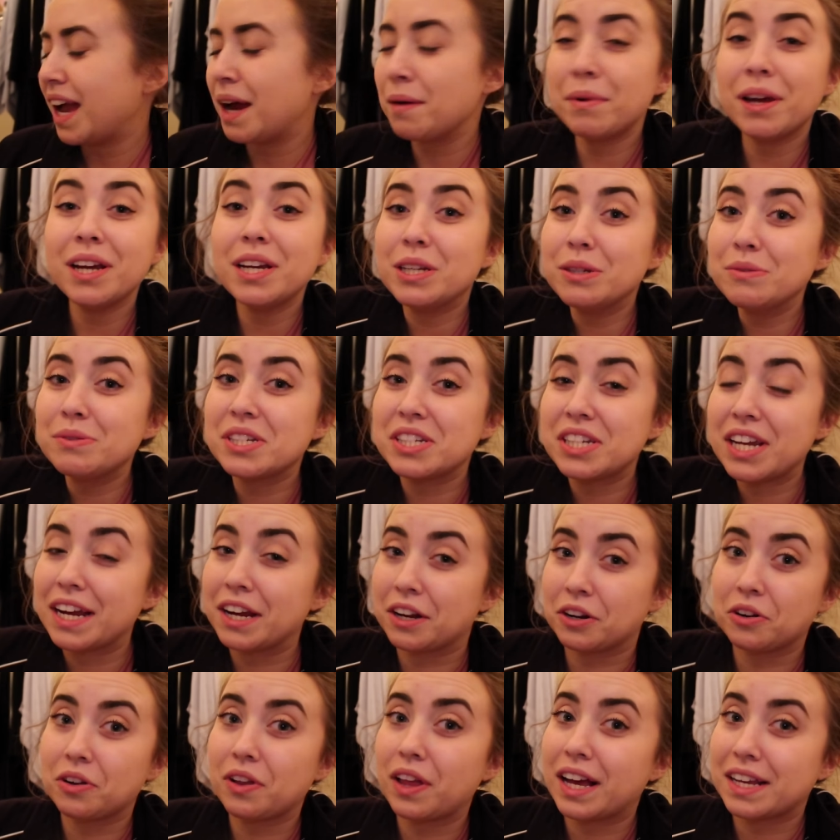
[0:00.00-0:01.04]
I'm not used to
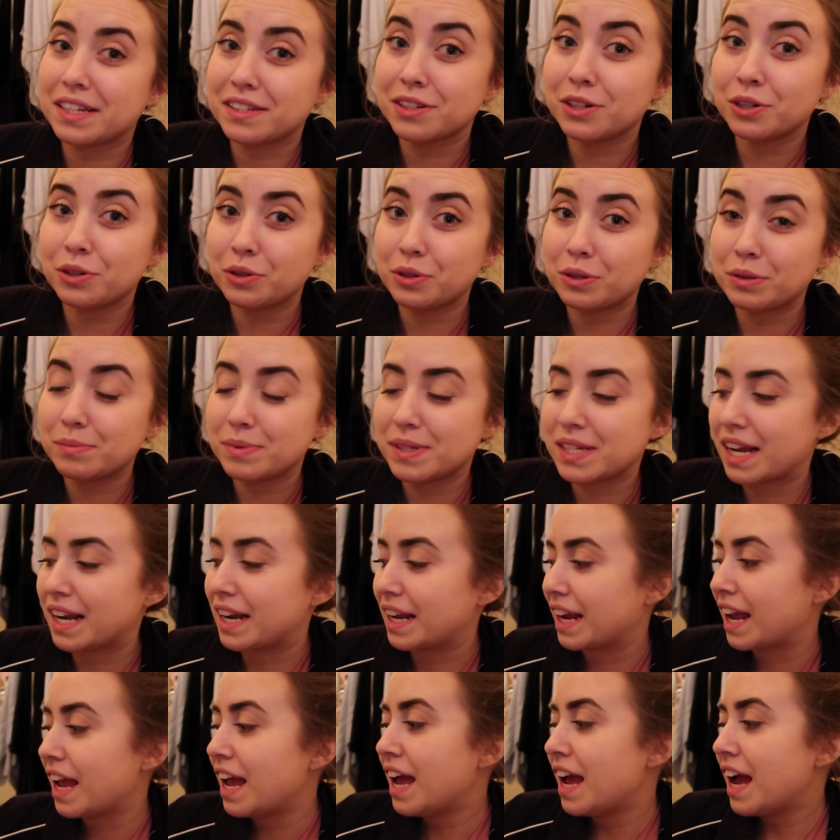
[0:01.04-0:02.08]
taking her class in a group
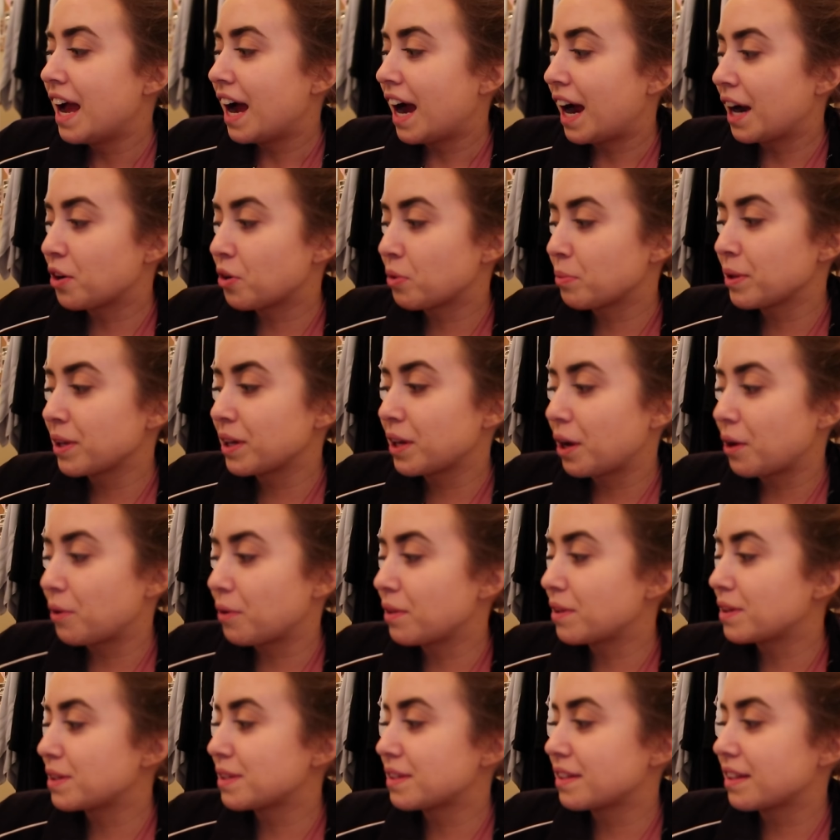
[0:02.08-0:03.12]
setting. I normally
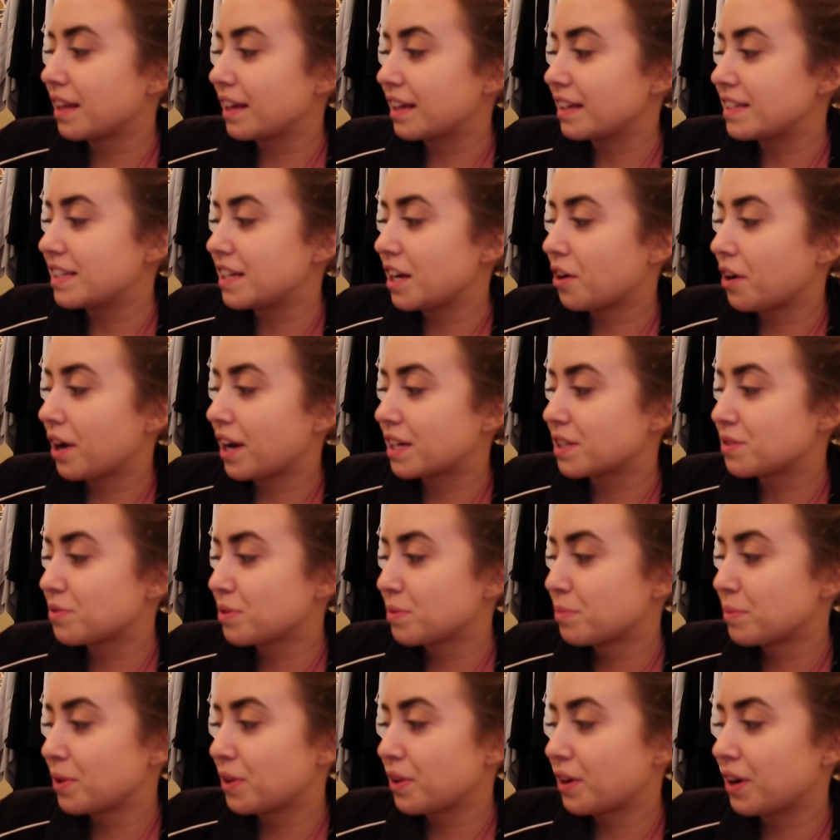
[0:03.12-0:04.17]
go to the like TRX
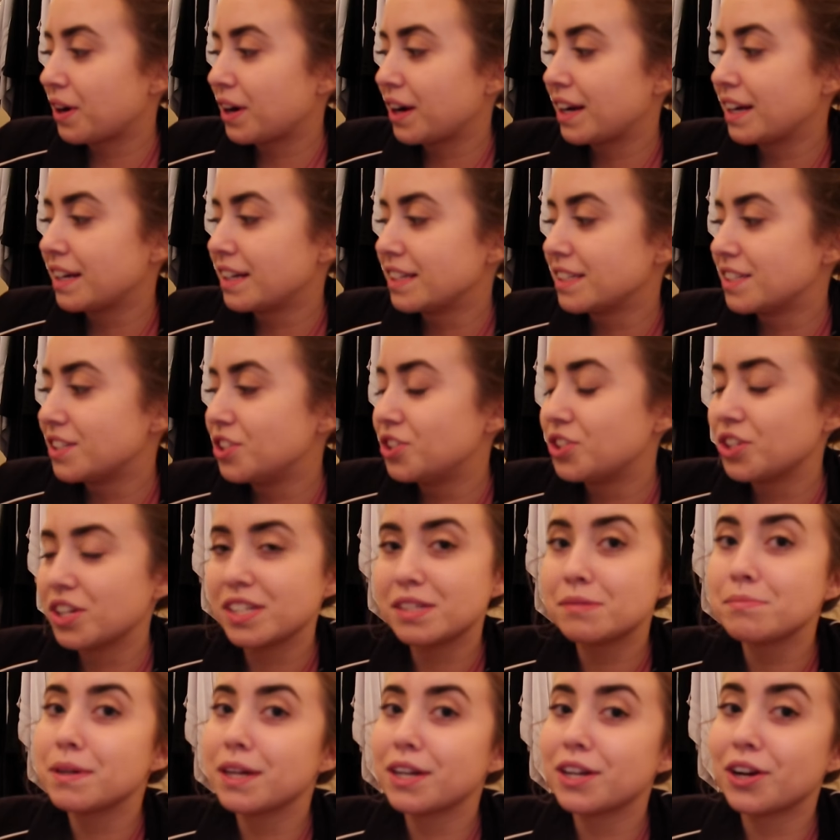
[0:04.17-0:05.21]
room with her and it's
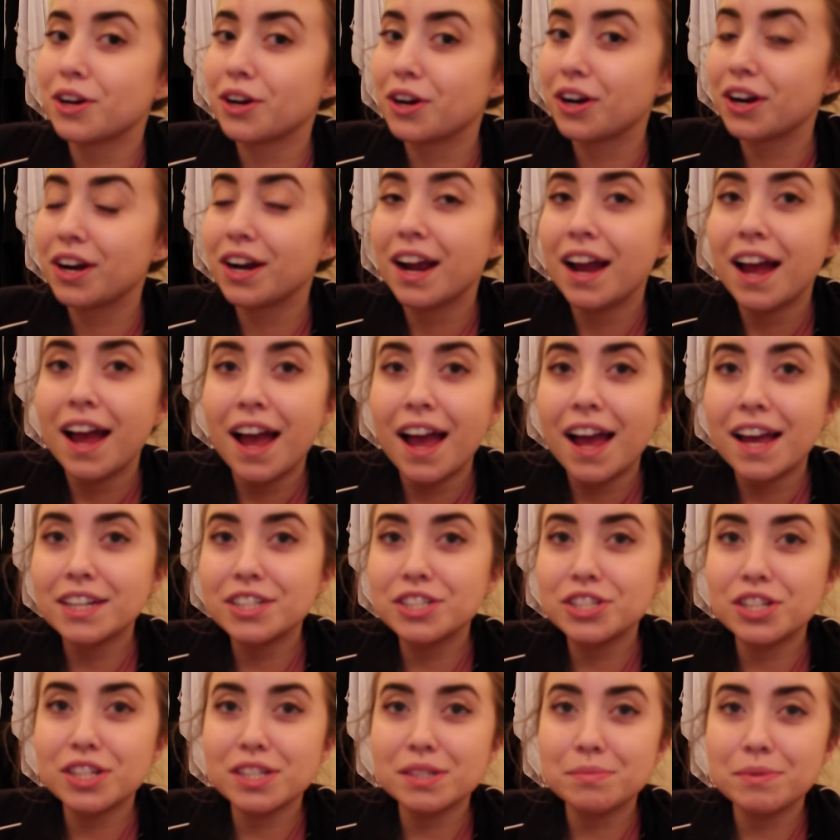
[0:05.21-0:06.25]
just me and her
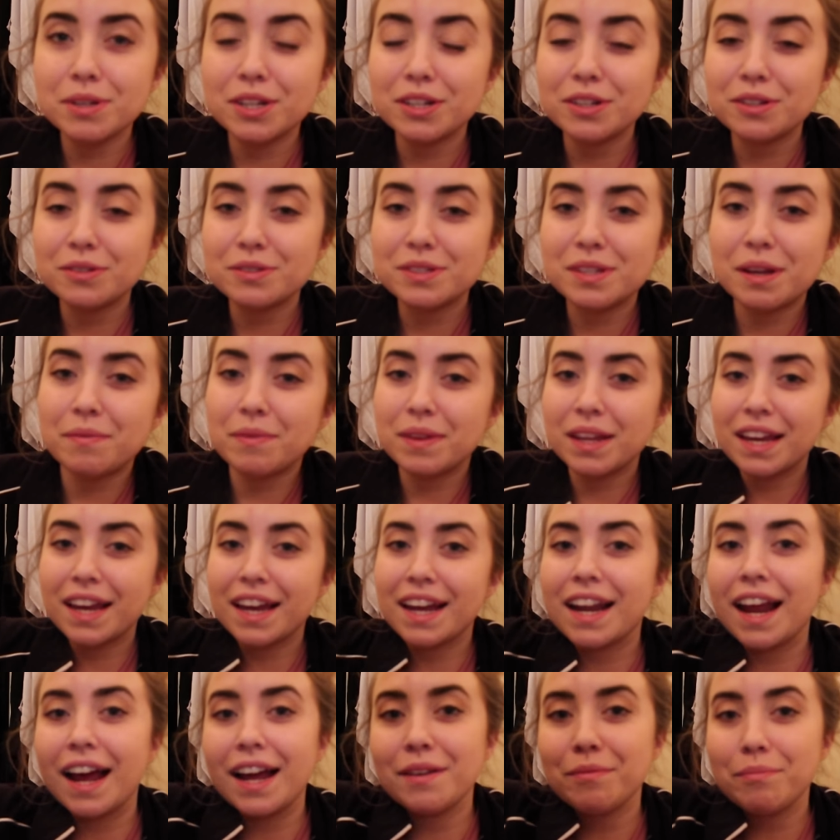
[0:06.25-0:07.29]
and she tells me to do something
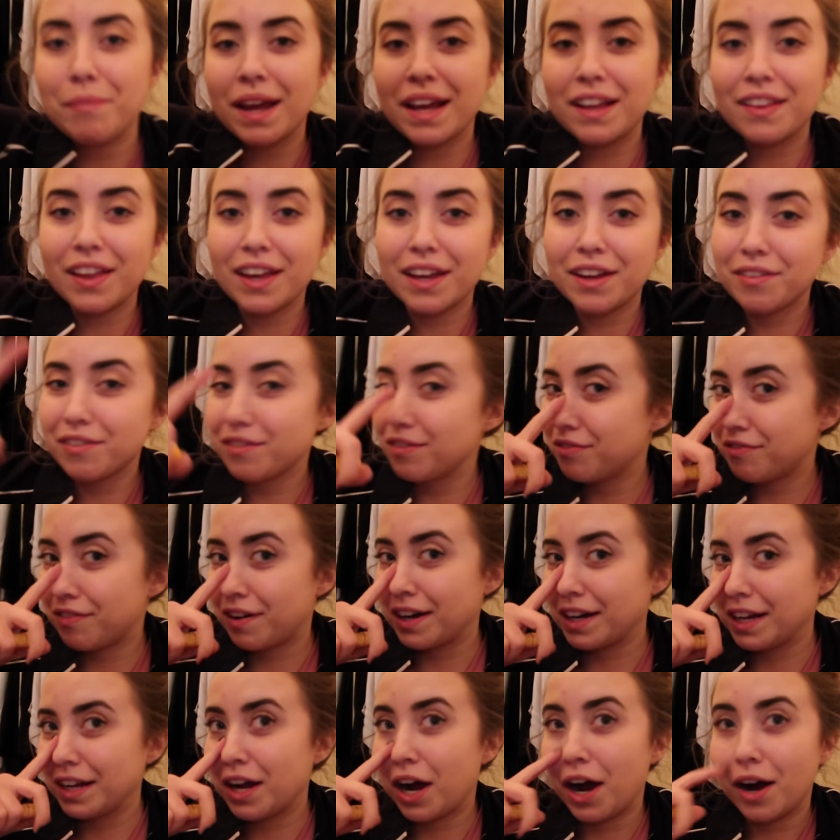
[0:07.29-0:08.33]
and I make like
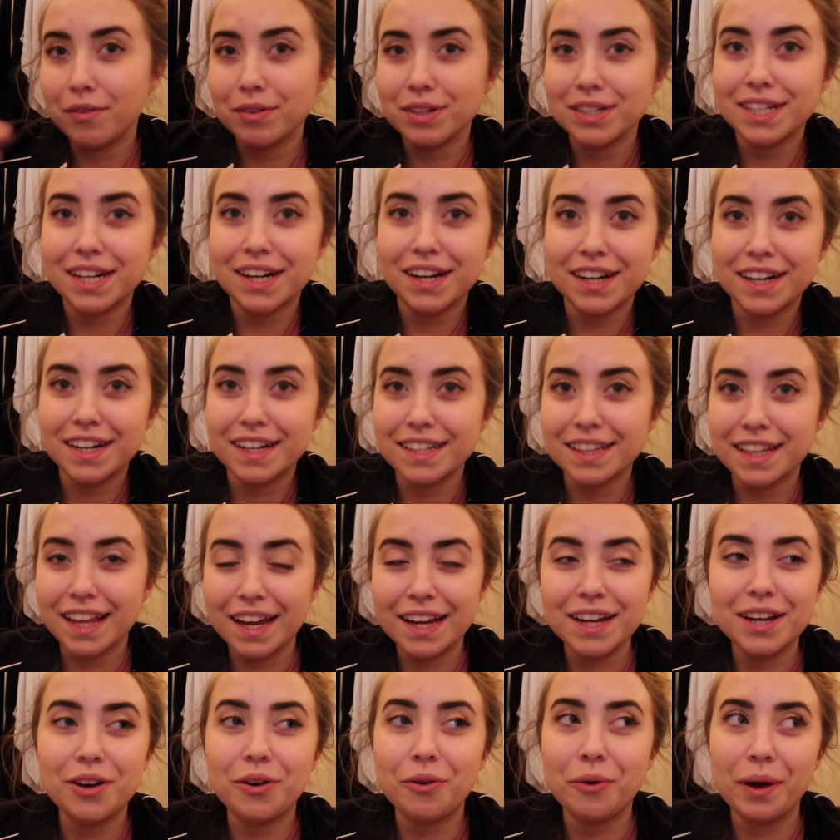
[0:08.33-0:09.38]
funny commentary and
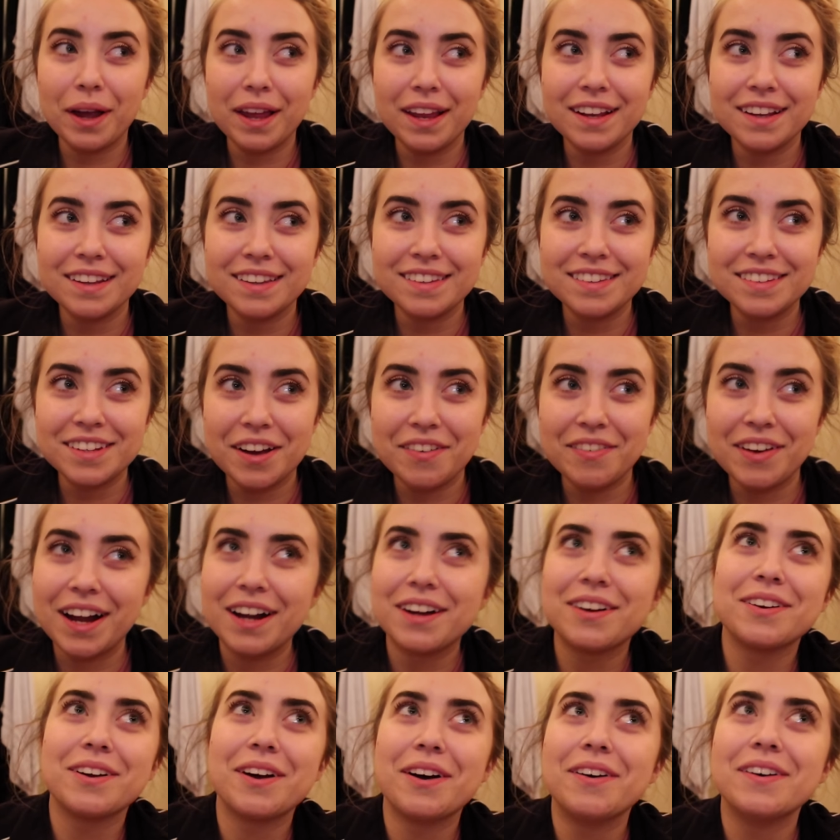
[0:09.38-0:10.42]
like quit and stuff.
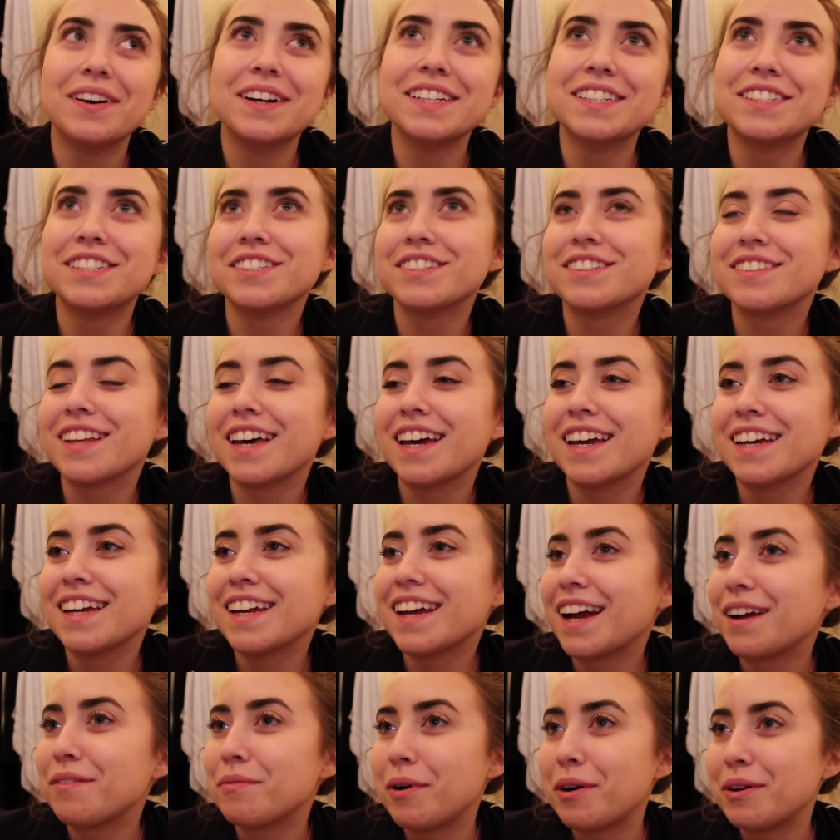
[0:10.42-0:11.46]
I don't know. It's just like
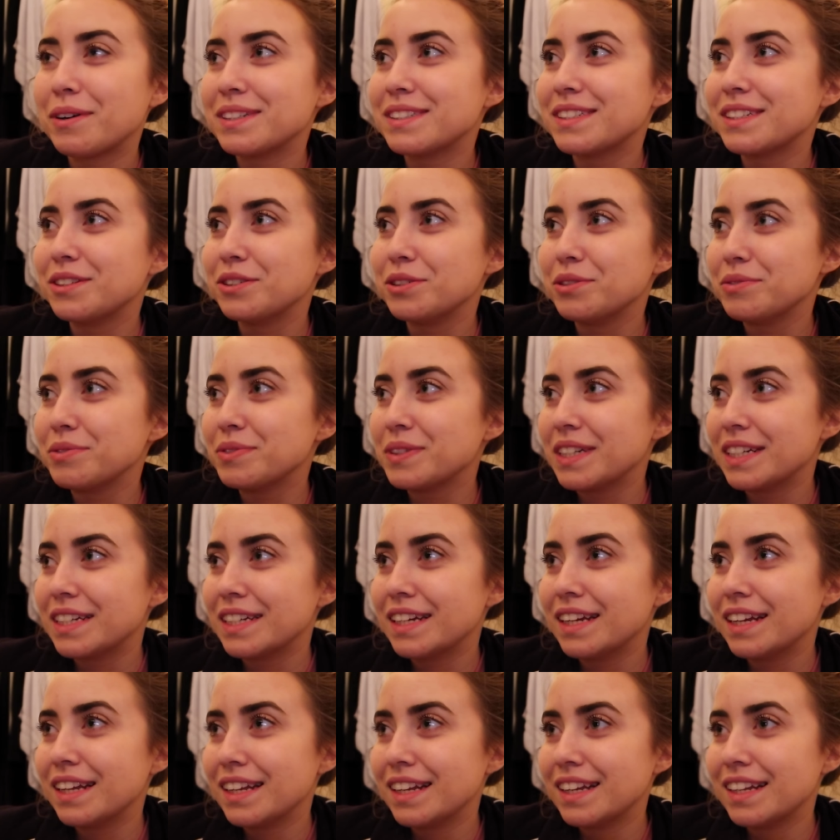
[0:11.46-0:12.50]
I'm always
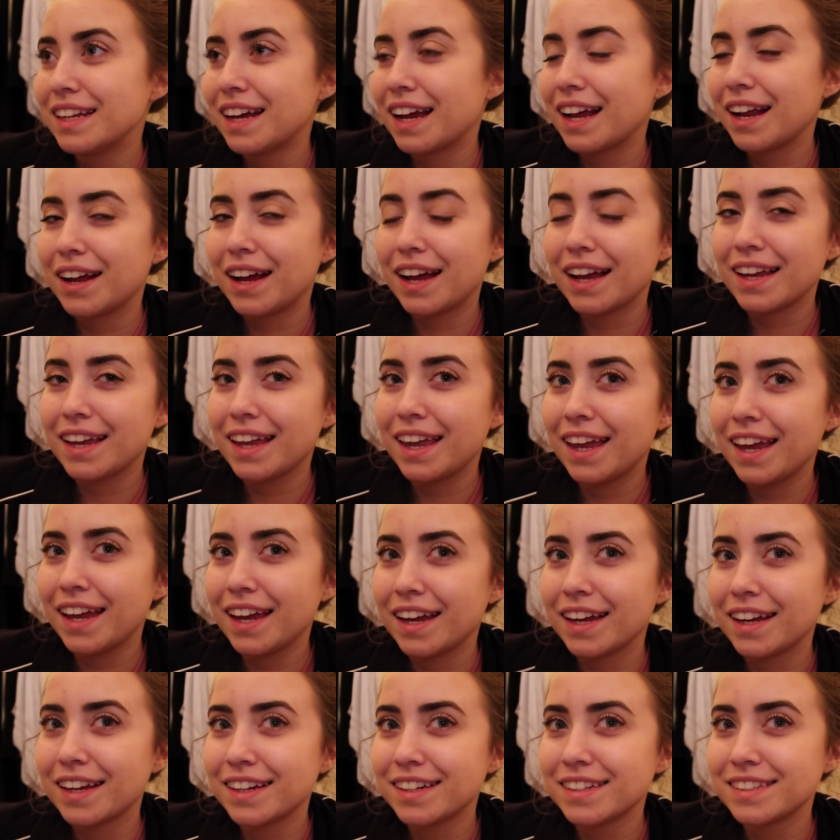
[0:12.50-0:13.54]
goofy and I, I
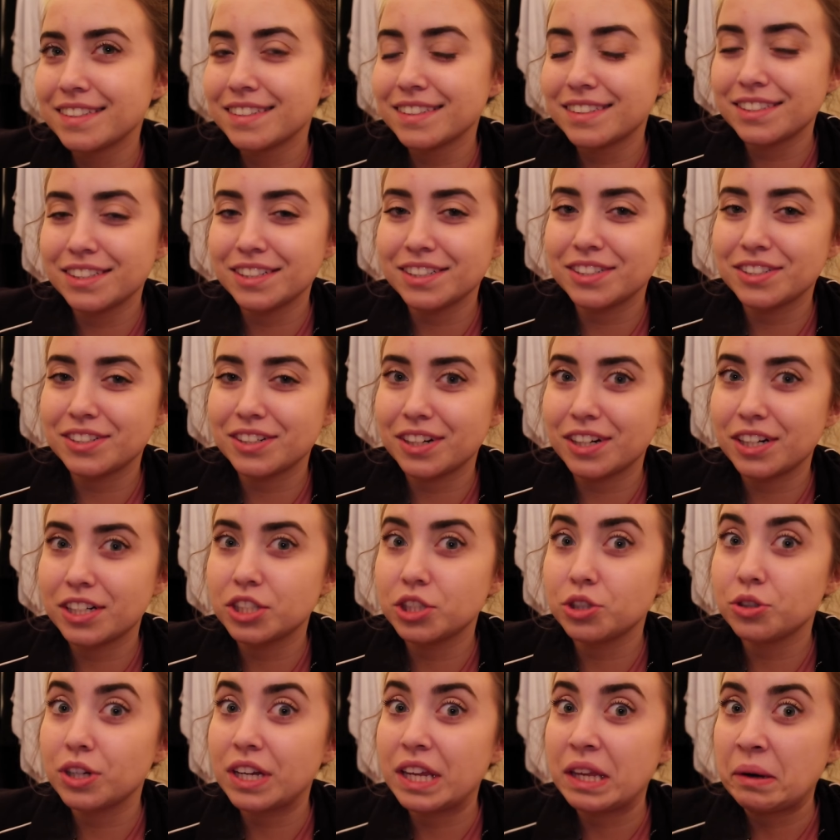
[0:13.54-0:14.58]
can't because it's just her.
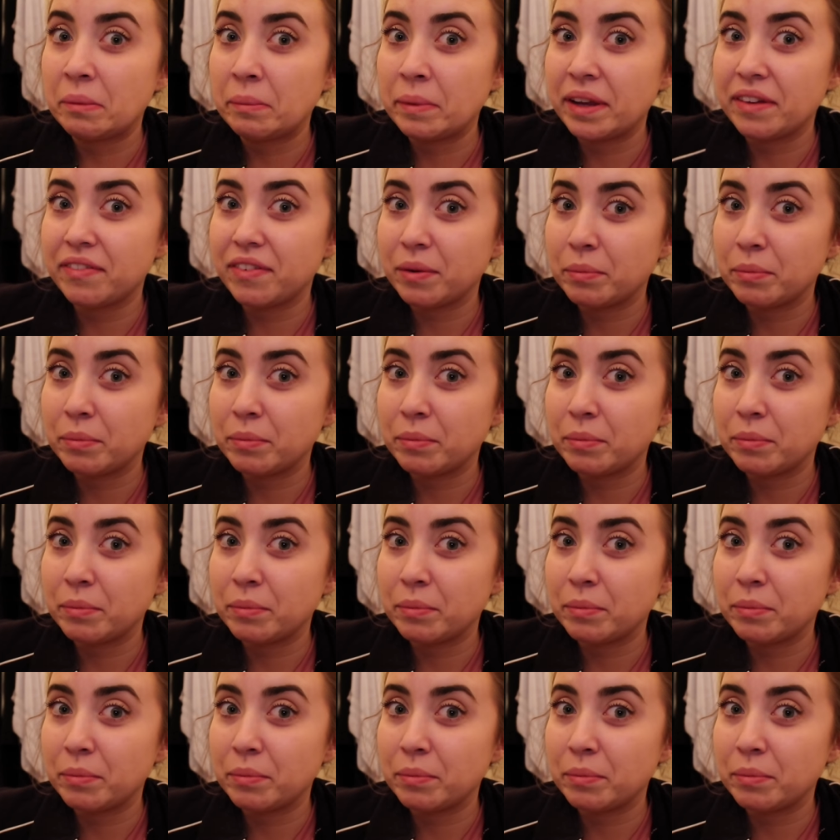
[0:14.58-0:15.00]
She'll kill me.